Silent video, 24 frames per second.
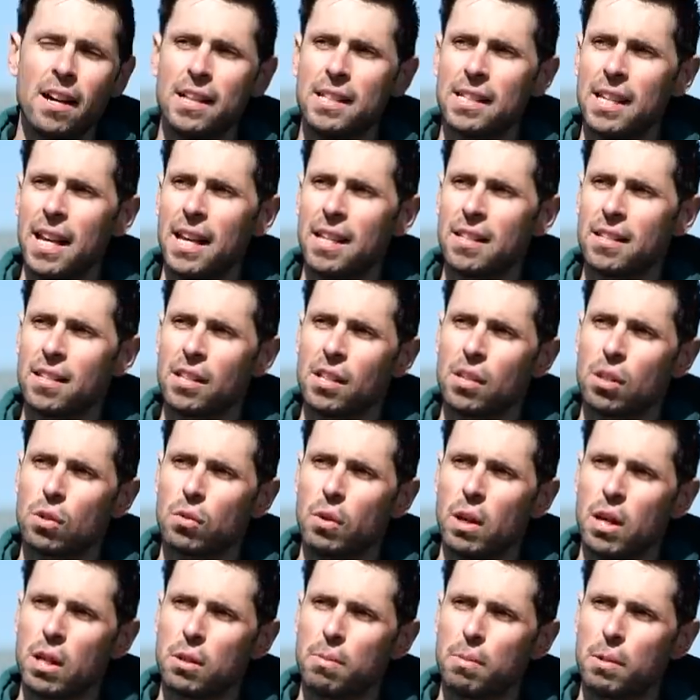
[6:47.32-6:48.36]
I tend to
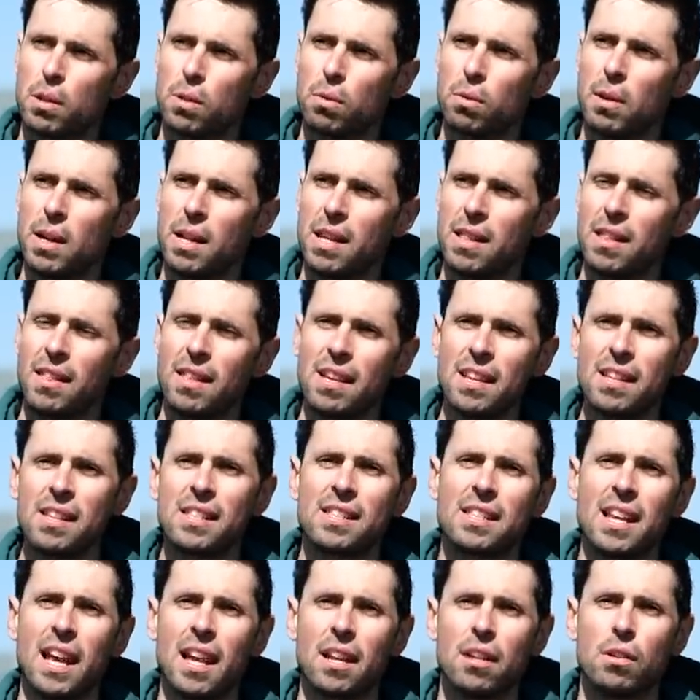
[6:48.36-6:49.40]
switch between this
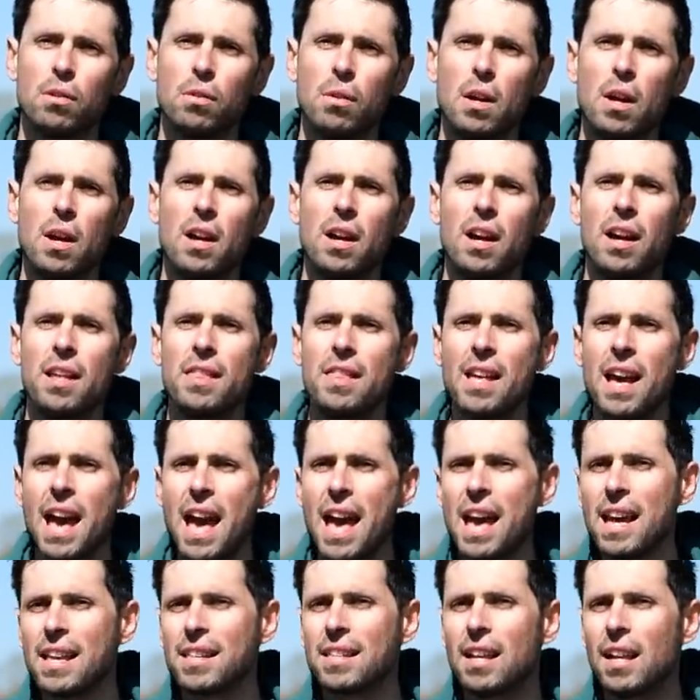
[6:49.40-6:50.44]
saddle and the
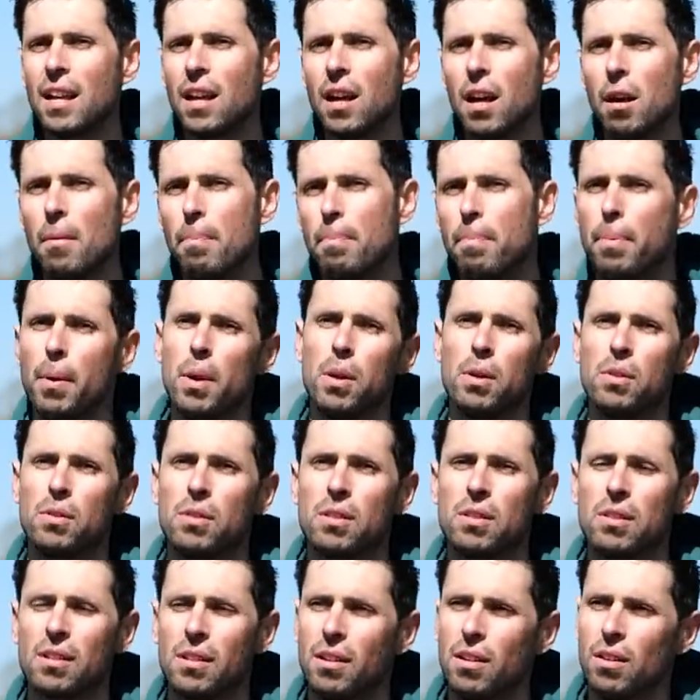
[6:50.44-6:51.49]
SLR
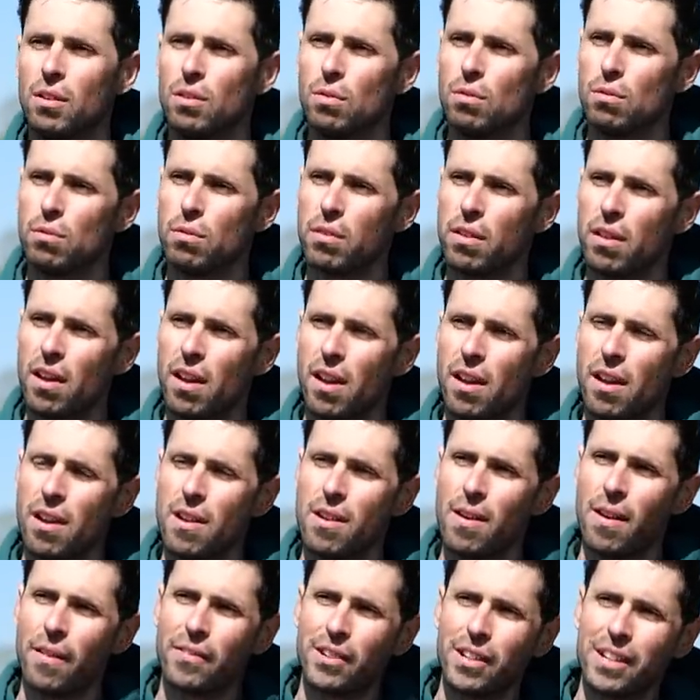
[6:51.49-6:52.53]
Boost,
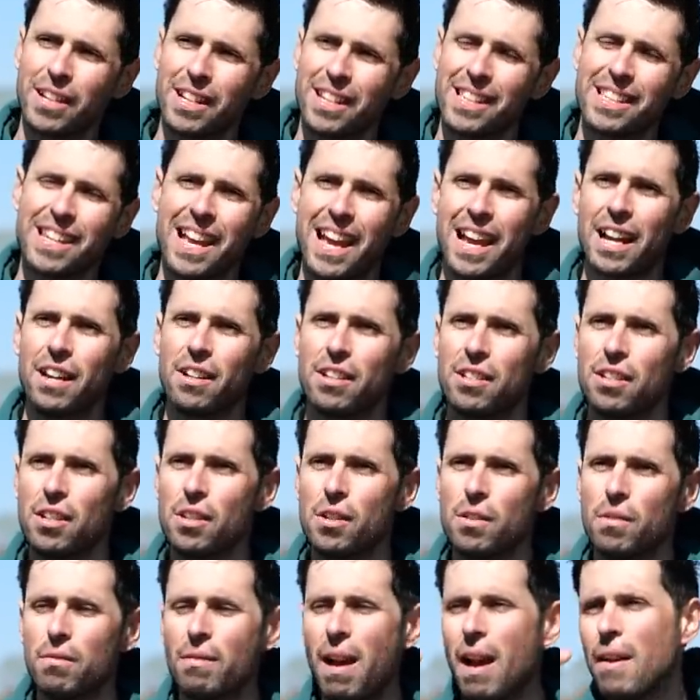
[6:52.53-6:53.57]
although I've got to say, I
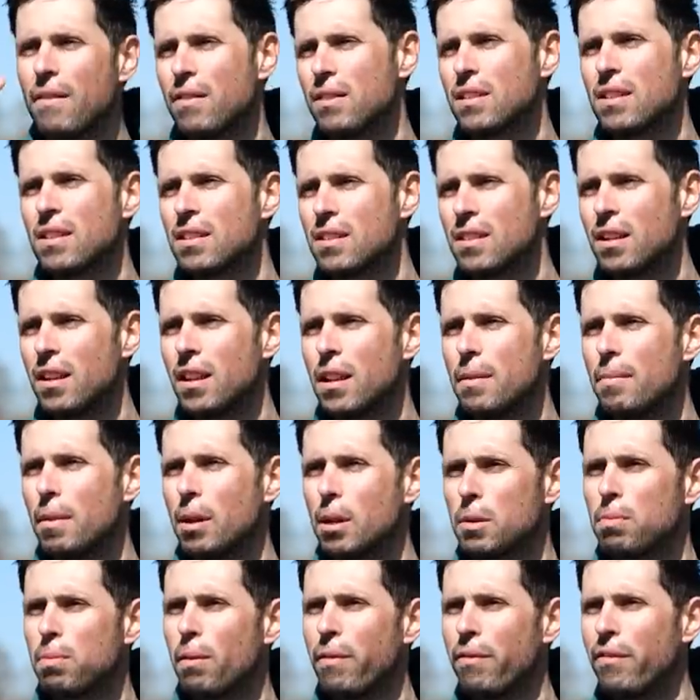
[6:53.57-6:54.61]
do ever so slightly
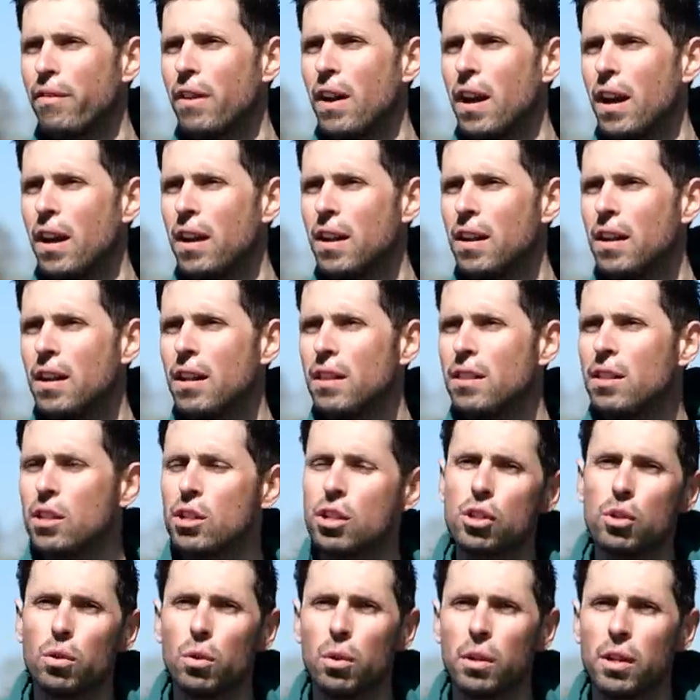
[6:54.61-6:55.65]
much prefer the
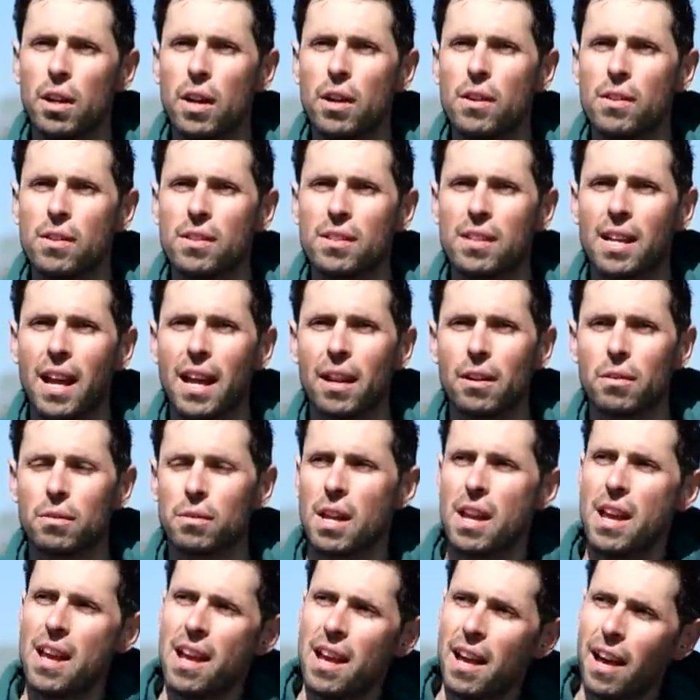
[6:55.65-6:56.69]
short nose saddles.
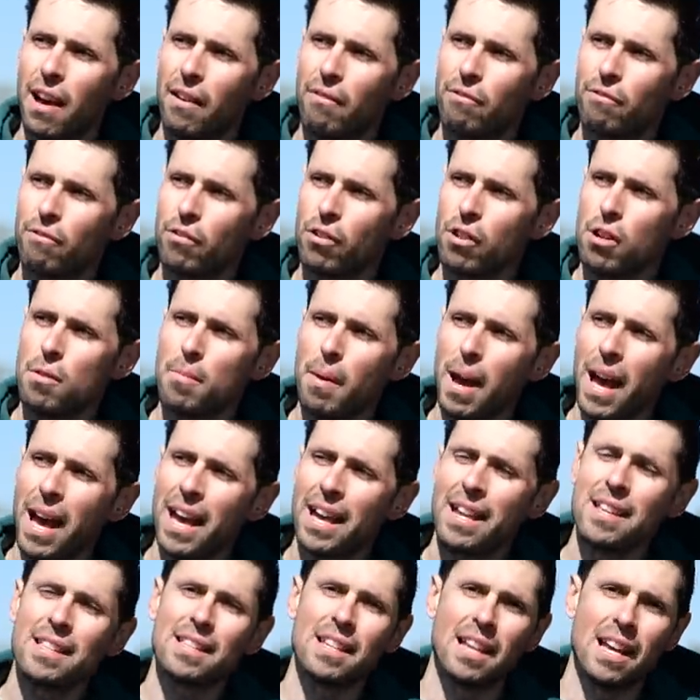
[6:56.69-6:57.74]
And rumour
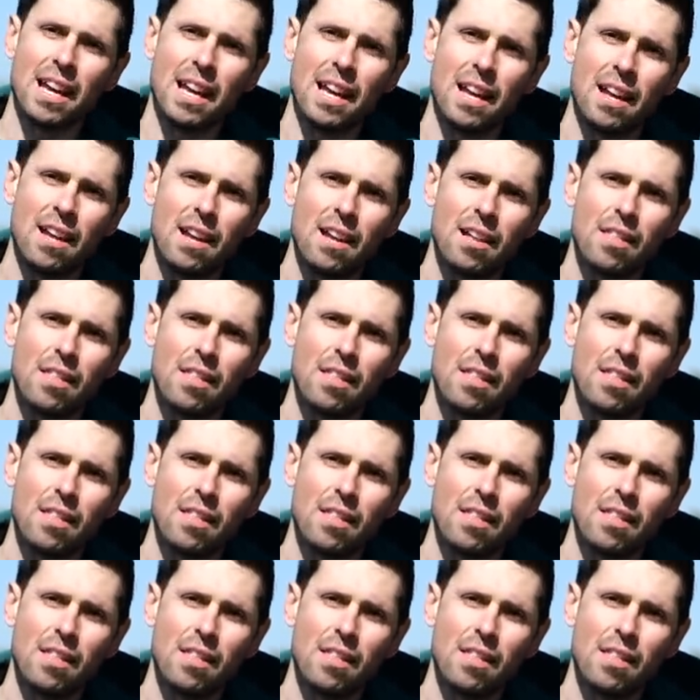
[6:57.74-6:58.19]
has it,